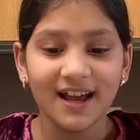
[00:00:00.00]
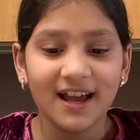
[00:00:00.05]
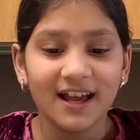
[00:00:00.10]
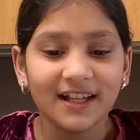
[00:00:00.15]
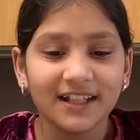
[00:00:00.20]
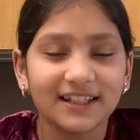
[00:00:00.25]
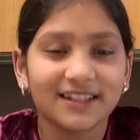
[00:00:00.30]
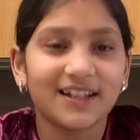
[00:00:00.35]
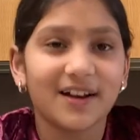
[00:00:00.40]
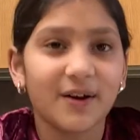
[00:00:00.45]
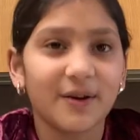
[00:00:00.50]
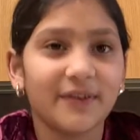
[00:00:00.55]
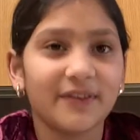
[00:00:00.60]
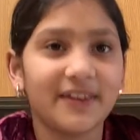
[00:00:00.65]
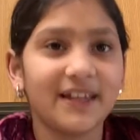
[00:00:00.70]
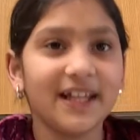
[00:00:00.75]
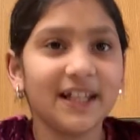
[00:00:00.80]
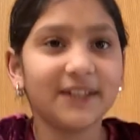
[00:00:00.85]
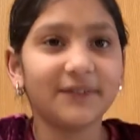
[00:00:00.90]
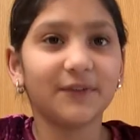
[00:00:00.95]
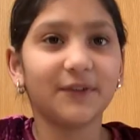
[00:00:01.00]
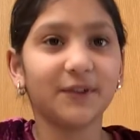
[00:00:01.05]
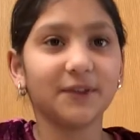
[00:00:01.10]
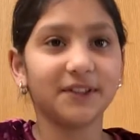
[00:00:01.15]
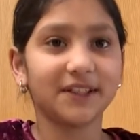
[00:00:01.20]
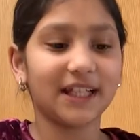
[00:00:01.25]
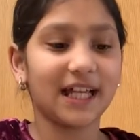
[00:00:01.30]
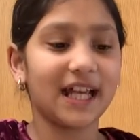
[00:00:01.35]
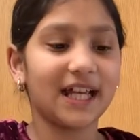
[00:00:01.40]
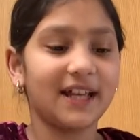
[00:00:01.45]
So these fruits
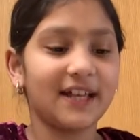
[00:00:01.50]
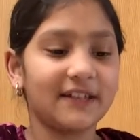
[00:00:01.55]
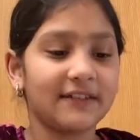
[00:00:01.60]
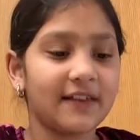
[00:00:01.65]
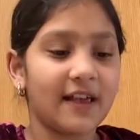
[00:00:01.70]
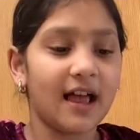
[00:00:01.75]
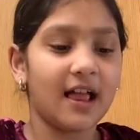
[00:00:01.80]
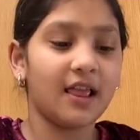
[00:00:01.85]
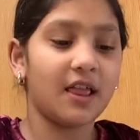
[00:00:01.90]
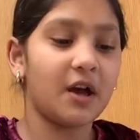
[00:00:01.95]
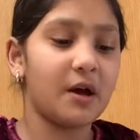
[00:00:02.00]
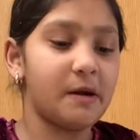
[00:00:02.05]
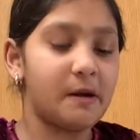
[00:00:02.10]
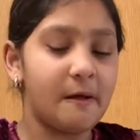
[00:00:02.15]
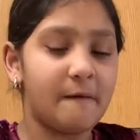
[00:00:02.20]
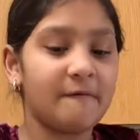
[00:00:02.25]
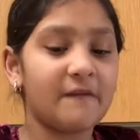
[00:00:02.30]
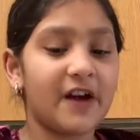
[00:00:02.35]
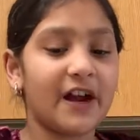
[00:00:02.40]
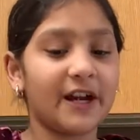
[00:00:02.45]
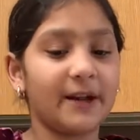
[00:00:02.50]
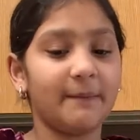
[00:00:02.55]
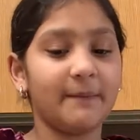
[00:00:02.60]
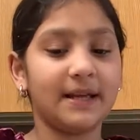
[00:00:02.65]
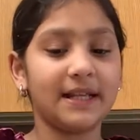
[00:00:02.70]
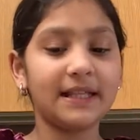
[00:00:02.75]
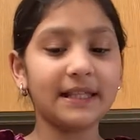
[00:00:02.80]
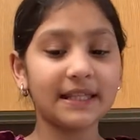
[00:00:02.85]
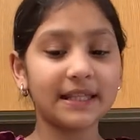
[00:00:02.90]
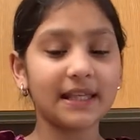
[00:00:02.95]
has a lot of
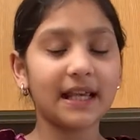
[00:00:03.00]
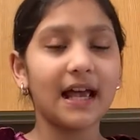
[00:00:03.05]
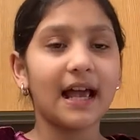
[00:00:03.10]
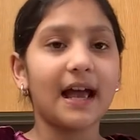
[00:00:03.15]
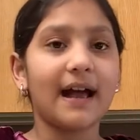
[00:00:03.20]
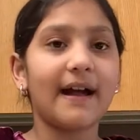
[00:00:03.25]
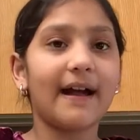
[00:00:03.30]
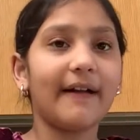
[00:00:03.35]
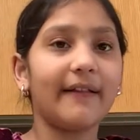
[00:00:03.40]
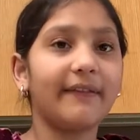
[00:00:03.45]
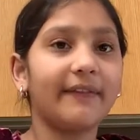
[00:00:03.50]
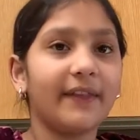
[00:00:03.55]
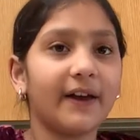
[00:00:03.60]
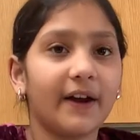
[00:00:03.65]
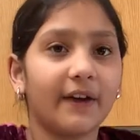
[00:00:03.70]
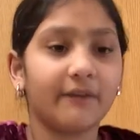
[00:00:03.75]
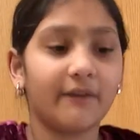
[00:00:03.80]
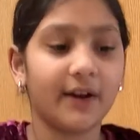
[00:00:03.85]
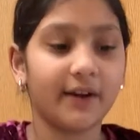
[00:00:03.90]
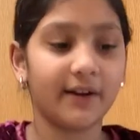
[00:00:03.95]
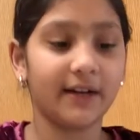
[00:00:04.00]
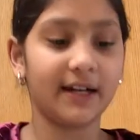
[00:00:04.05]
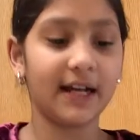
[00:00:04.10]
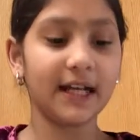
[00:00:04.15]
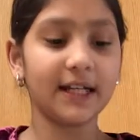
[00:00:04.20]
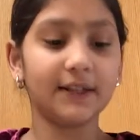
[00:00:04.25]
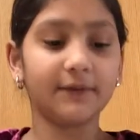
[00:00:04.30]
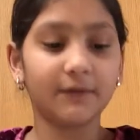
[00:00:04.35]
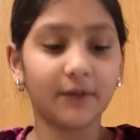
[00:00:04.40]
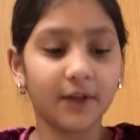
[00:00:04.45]
vitamins and they're very
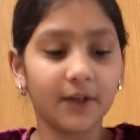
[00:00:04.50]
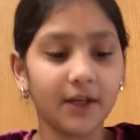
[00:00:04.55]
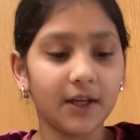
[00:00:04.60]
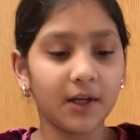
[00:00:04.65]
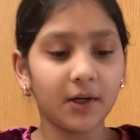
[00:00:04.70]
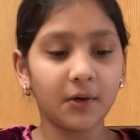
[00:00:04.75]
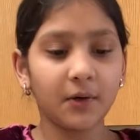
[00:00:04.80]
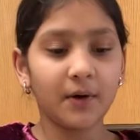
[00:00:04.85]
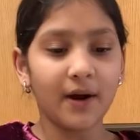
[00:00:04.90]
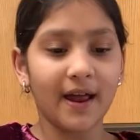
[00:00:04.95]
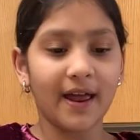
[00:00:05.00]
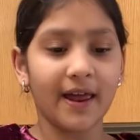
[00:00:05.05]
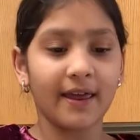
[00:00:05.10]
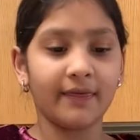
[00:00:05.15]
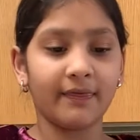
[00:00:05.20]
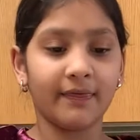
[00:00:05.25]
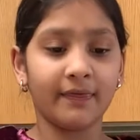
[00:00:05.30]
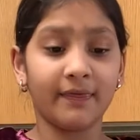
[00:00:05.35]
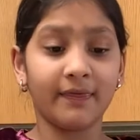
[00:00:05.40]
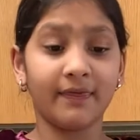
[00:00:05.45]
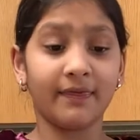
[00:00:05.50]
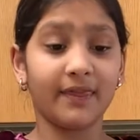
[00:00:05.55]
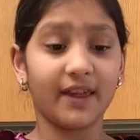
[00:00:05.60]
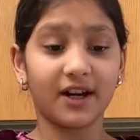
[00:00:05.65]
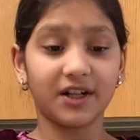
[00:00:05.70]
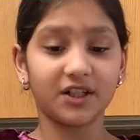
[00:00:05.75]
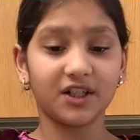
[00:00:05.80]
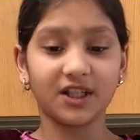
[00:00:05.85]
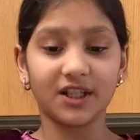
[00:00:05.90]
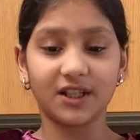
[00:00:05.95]
nice for you and
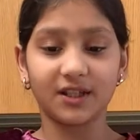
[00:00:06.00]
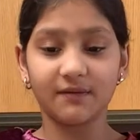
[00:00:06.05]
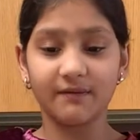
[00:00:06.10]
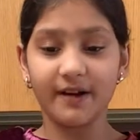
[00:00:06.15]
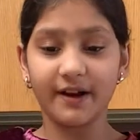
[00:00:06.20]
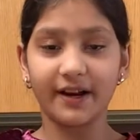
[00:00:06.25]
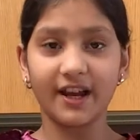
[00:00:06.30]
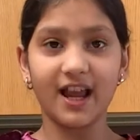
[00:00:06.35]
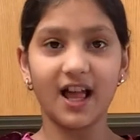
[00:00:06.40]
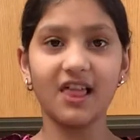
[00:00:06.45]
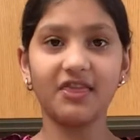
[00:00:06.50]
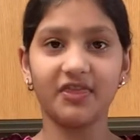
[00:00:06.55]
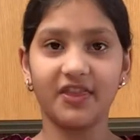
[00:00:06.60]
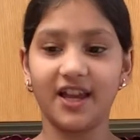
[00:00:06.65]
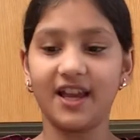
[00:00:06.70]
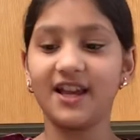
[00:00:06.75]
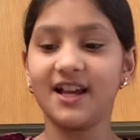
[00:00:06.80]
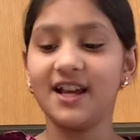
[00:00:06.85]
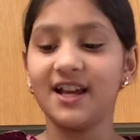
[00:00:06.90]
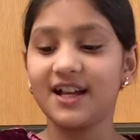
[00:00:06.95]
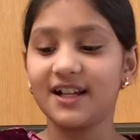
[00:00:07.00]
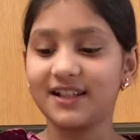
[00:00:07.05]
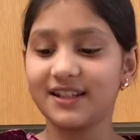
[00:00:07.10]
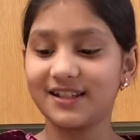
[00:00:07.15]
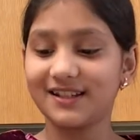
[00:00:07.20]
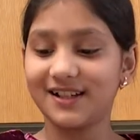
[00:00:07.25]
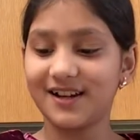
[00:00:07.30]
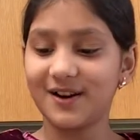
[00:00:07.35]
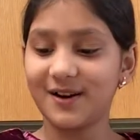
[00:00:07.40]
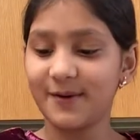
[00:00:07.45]
they're just very healthy.
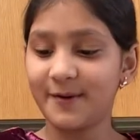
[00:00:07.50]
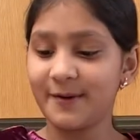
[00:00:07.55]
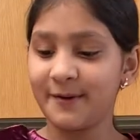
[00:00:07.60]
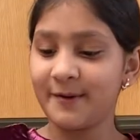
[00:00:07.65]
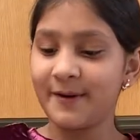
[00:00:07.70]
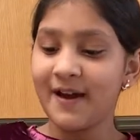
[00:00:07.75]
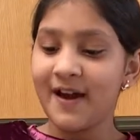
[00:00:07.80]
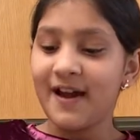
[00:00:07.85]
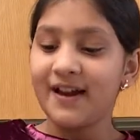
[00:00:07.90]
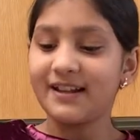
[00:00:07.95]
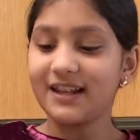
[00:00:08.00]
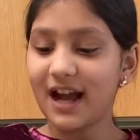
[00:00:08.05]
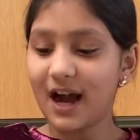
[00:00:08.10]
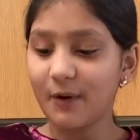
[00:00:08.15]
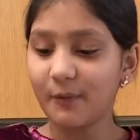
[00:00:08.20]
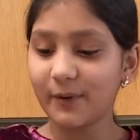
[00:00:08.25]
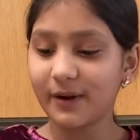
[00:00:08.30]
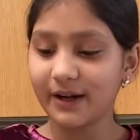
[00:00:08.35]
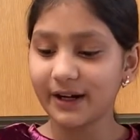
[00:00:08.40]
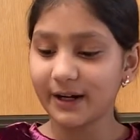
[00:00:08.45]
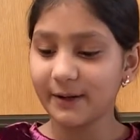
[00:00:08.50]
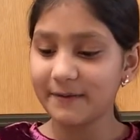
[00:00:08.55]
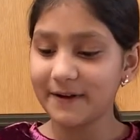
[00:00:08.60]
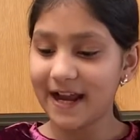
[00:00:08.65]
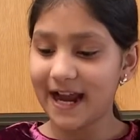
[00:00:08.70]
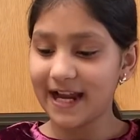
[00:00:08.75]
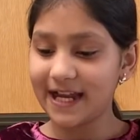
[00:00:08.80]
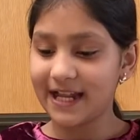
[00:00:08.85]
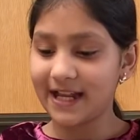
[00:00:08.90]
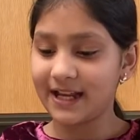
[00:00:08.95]
So now we're going to
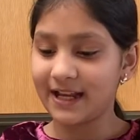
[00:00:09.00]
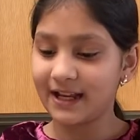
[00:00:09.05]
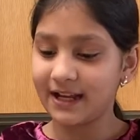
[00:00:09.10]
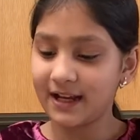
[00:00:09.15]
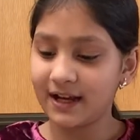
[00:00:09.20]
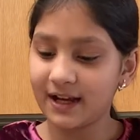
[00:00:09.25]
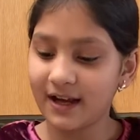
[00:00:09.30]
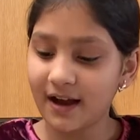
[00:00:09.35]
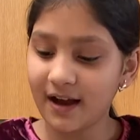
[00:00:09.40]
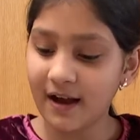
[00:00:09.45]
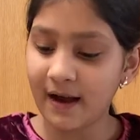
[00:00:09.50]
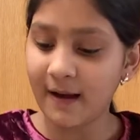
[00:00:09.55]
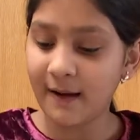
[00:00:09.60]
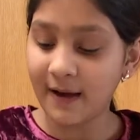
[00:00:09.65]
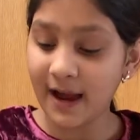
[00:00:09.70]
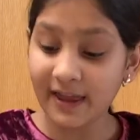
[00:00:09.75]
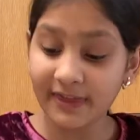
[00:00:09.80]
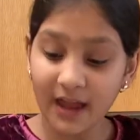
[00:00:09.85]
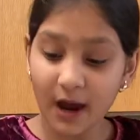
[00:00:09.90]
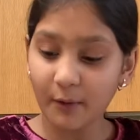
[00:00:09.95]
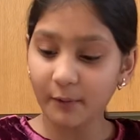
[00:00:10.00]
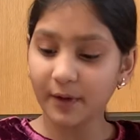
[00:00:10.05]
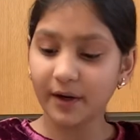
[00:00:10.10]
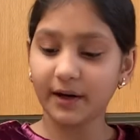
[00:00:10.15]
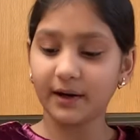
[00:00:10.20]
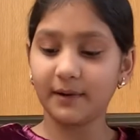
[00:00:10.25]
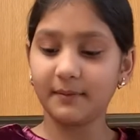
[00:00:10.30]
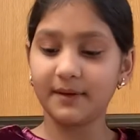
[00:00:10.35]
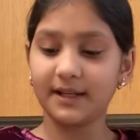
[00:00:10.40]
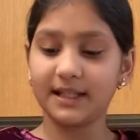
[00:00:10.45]

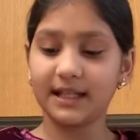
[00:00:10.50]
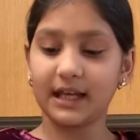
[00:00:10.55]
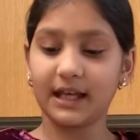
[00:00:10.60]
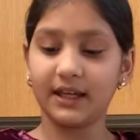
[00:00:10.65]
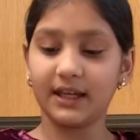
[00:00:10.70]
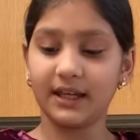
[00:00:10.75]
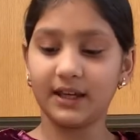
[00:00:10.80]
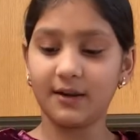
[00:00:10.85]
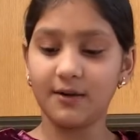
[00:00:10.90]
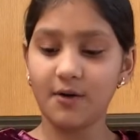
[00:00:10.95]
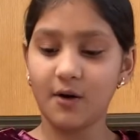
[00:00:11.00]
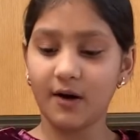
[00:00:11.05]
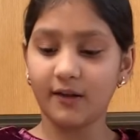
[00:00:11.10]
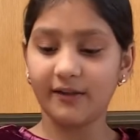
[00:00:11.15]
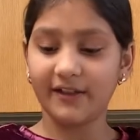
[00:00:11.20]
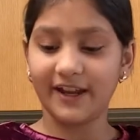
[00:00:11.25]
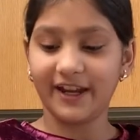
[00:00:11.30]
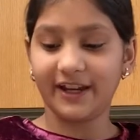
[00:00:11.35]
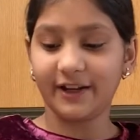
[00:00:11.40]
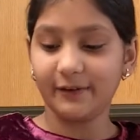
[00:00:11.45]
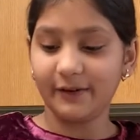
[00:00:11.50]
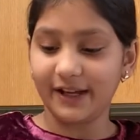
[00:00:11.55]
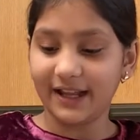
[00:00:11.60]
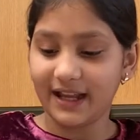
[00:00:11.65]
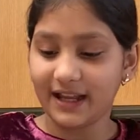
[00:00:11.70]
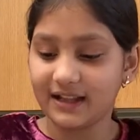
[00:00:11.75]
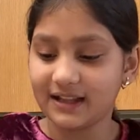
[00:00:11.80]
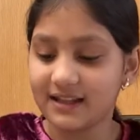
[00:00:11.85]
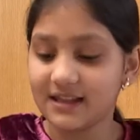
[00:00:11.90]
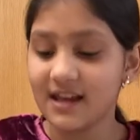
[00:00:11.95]
be telling you all the
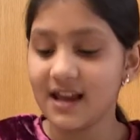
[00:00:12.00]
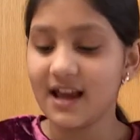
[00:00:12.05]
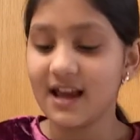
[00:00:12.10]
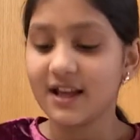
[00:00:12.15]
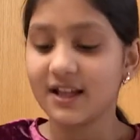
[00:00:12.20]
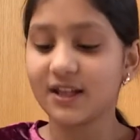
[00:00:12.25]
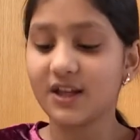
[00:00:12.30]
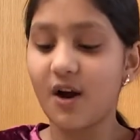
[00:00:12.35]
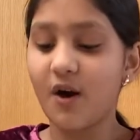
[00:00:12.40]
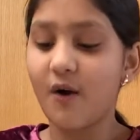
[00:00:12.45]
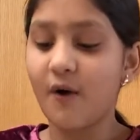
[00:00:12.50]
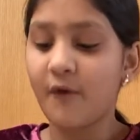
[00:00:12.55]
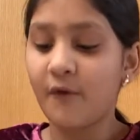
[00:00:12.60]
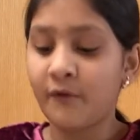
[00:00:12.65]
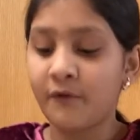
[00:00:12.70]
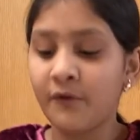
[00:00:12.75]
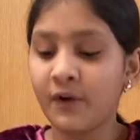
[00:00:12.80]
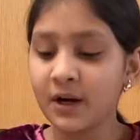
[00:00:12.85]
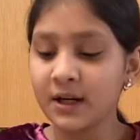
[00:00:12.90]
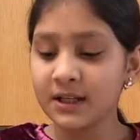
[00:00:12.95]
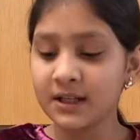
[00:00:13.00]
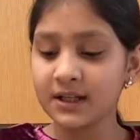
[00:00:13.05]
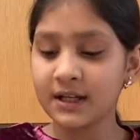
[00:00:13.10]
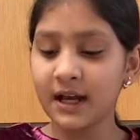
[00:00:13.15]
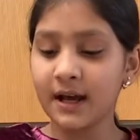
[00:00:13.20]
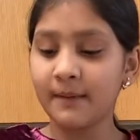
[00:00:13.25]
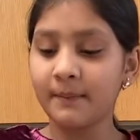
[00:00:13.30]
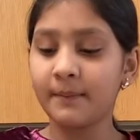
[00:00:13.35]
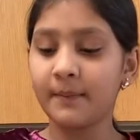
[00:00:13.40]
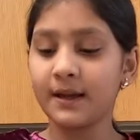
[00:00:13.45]
ingredients. So first
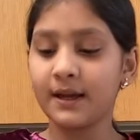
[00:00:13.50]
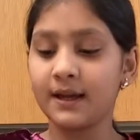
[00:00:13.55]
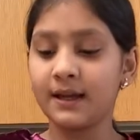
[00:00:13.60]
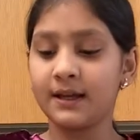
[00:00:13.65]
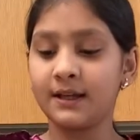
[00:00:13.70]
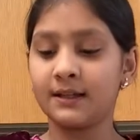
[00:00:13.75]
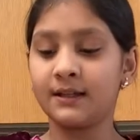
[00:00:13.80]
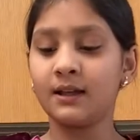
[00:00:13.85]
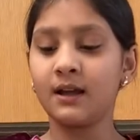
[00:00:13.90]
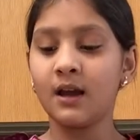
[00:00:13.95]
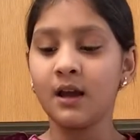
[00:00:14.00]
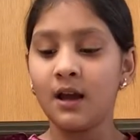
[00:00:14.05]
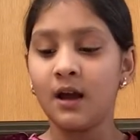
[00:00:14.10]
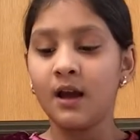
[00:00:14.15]
step is